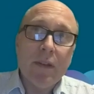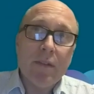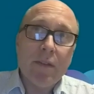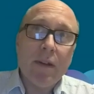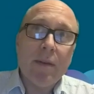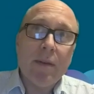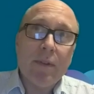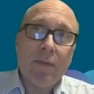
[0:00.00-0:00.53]

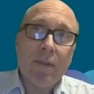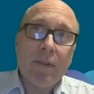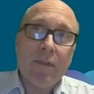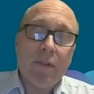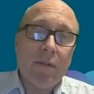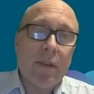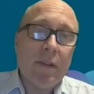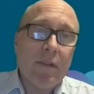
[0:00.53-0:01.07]
types of
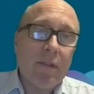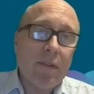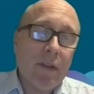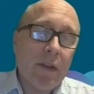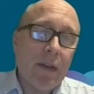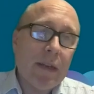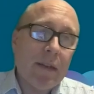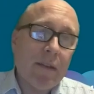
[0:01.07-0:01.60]
dystonia to
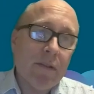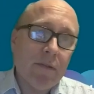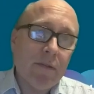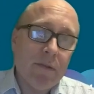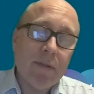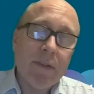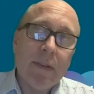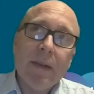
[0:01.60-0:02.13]

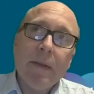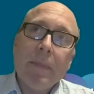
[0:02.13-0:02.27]
diagnose.